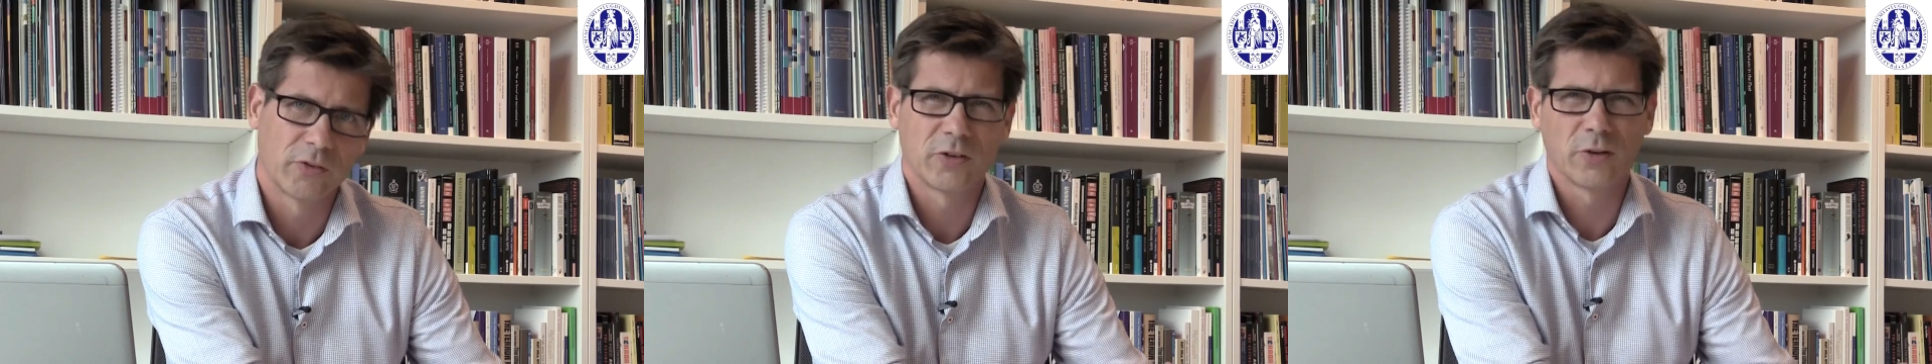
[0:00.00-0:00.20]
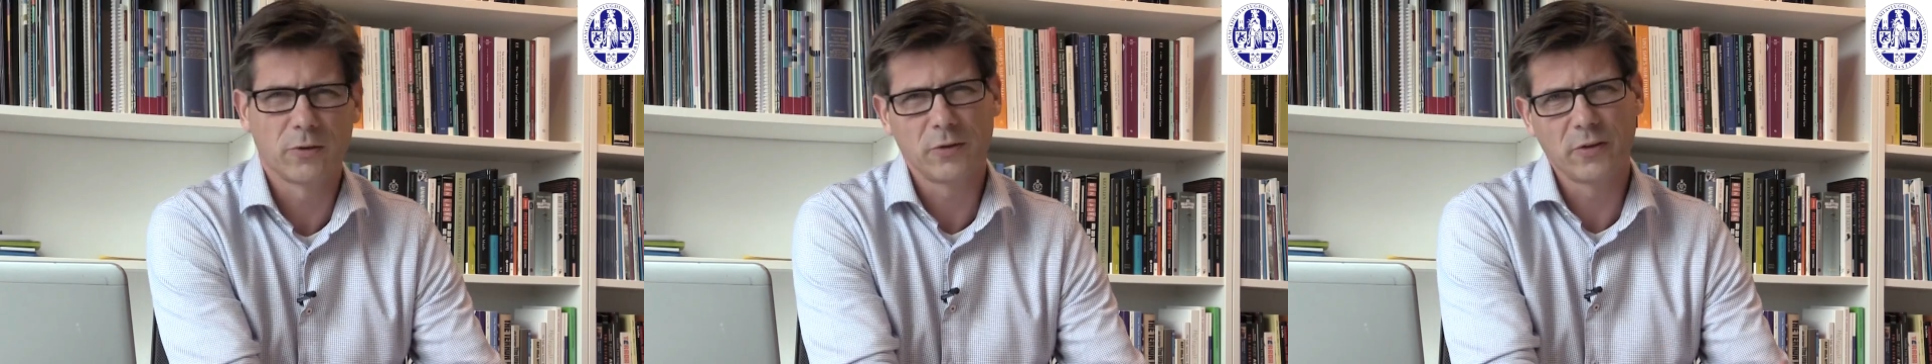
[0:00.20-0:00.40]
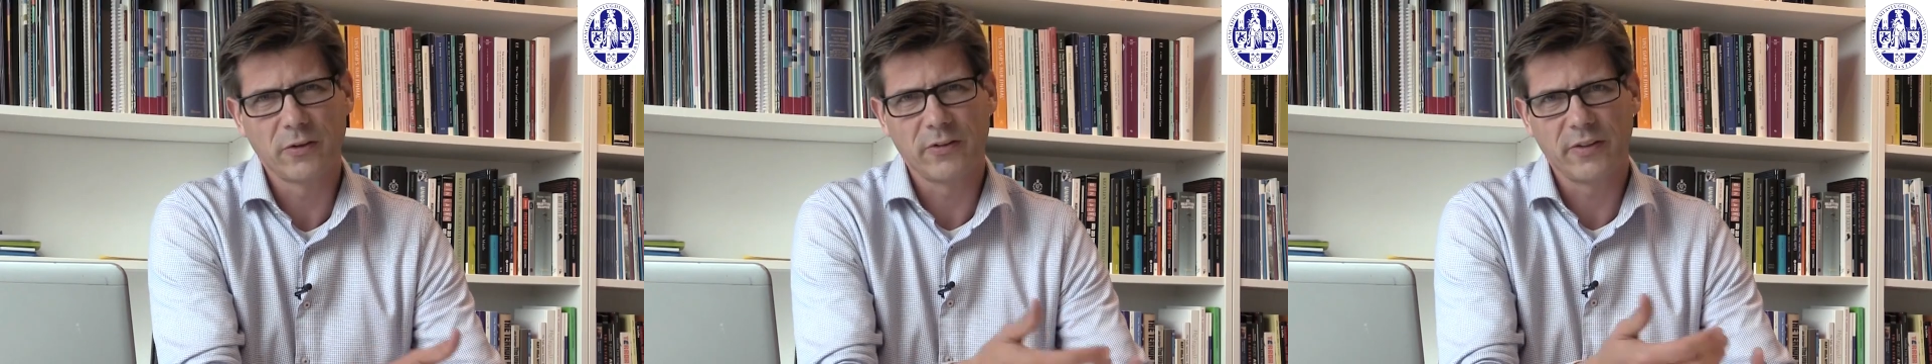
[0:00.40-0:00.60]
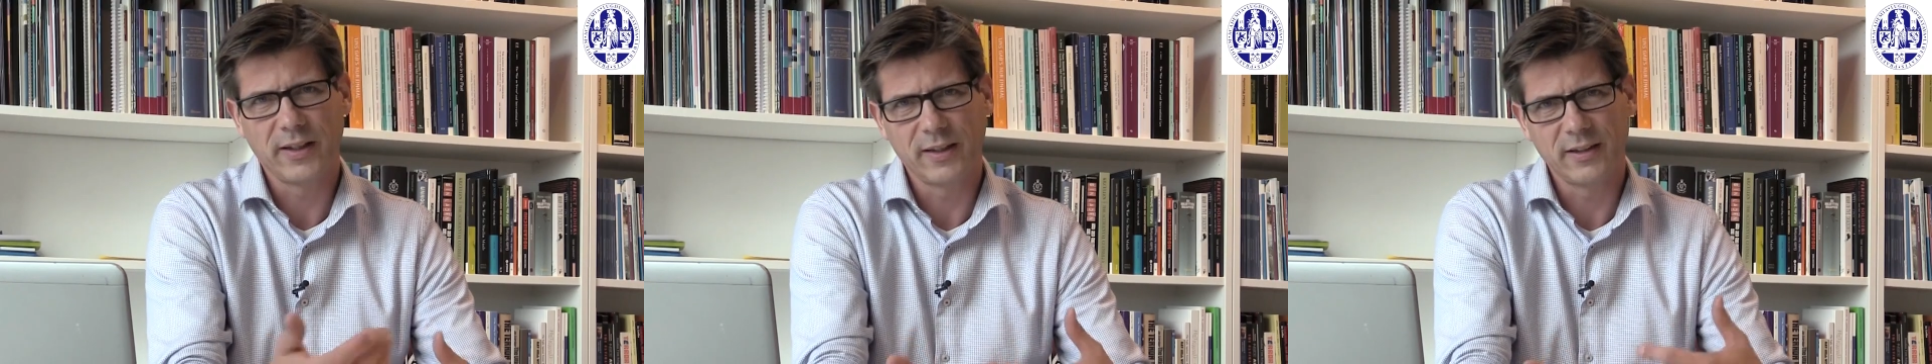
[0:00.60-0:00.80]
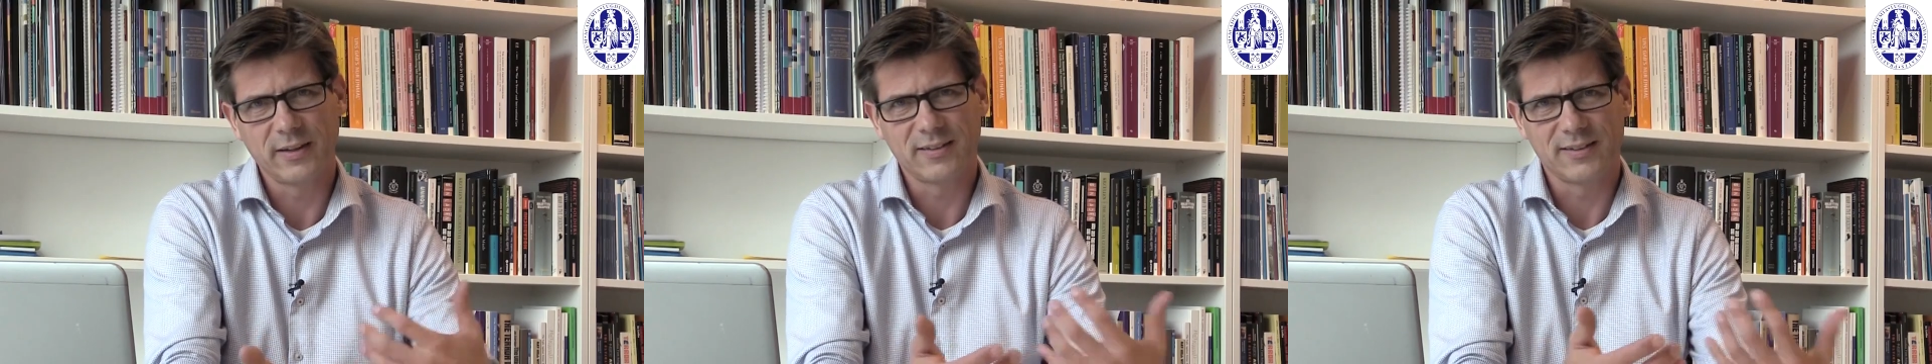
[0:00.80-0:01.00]
So, do you
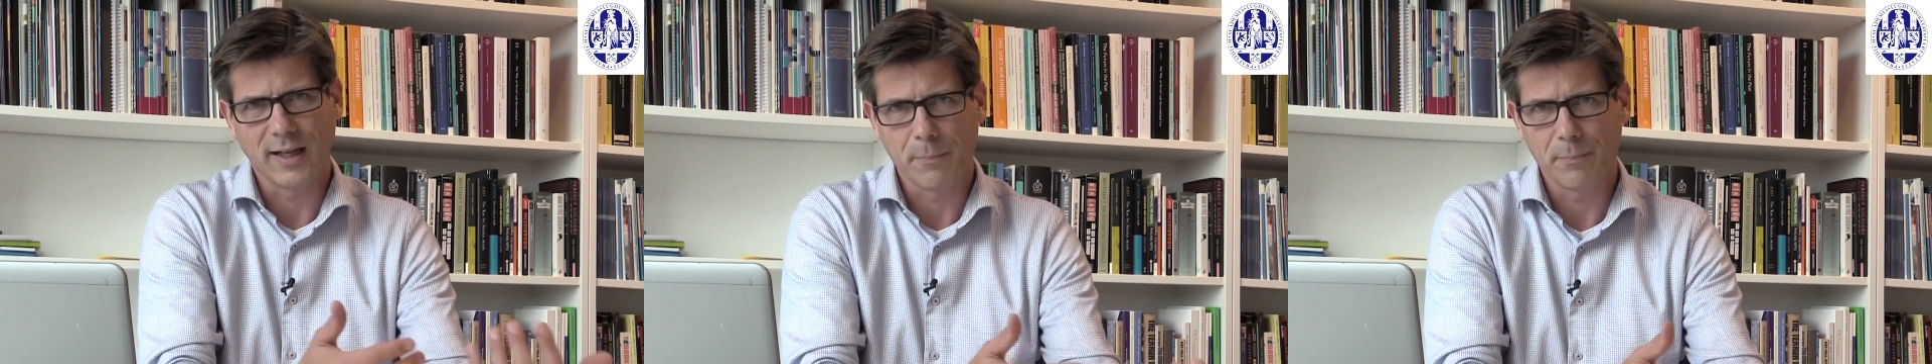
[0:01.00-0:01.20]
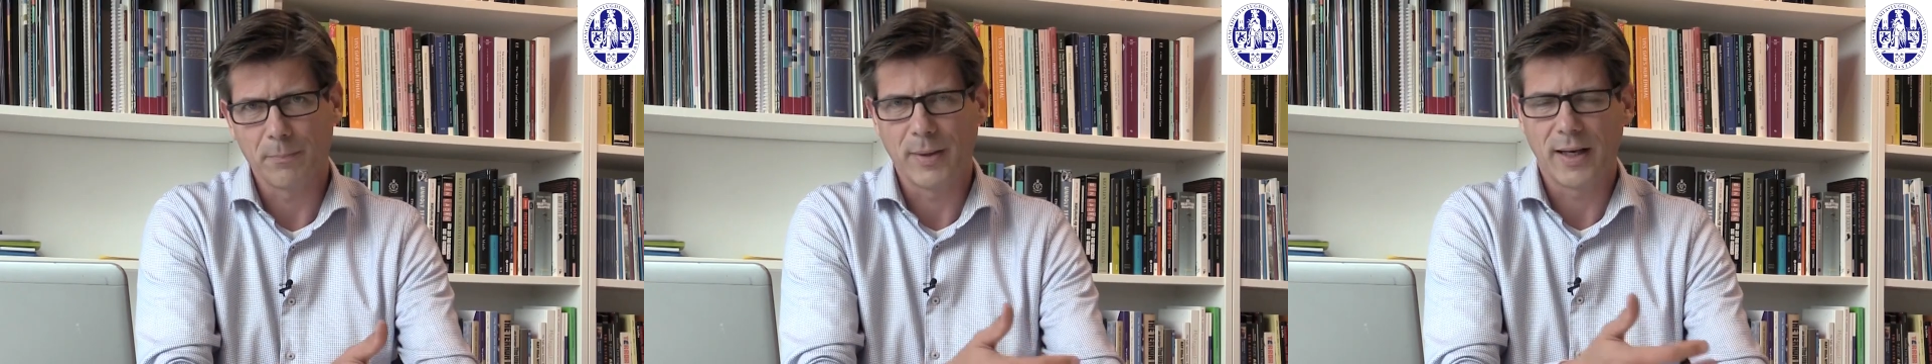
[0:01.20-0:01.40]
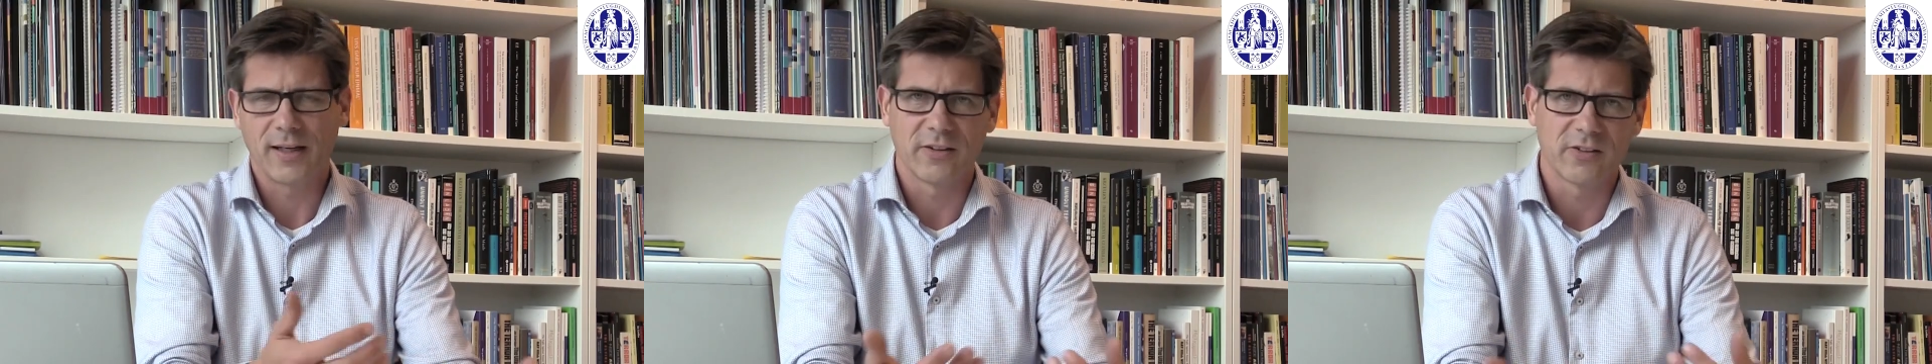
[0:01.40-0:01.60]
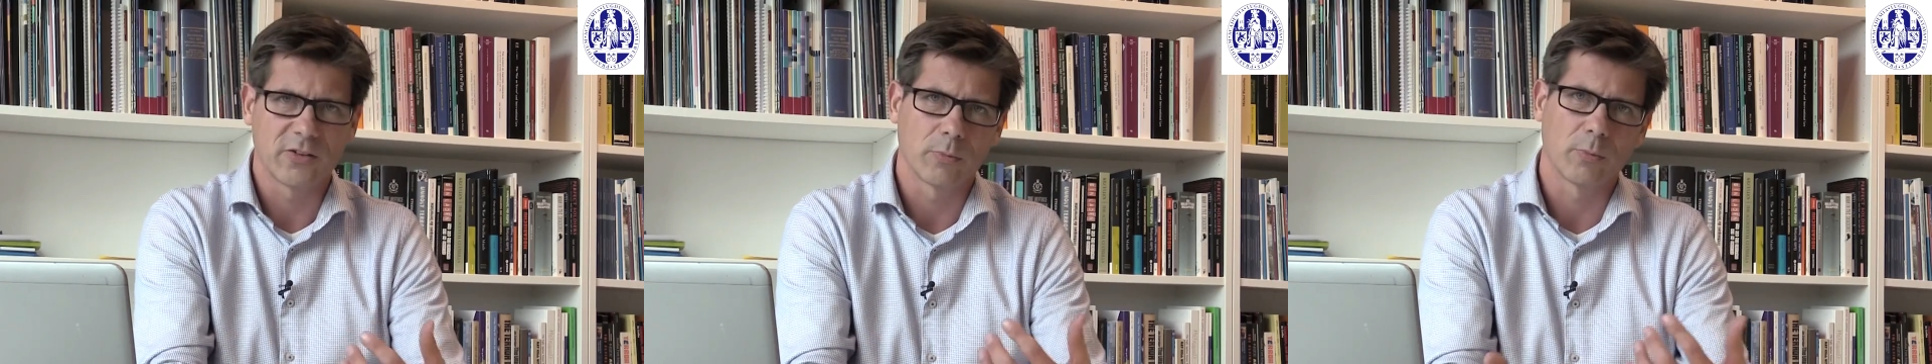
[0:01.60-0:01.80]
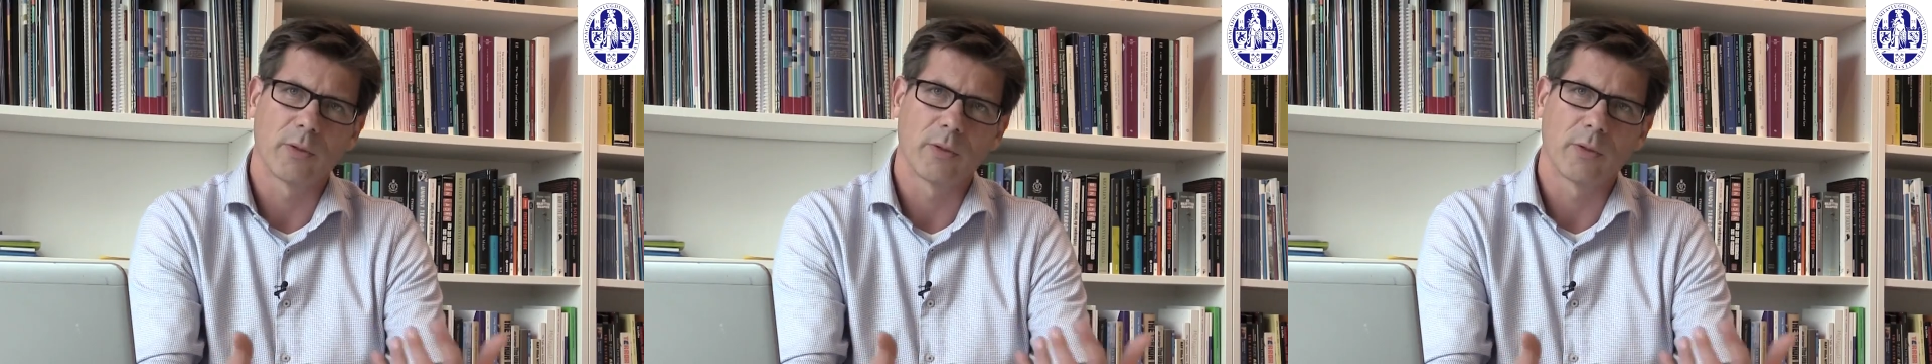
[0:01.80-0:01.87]
think is that balance?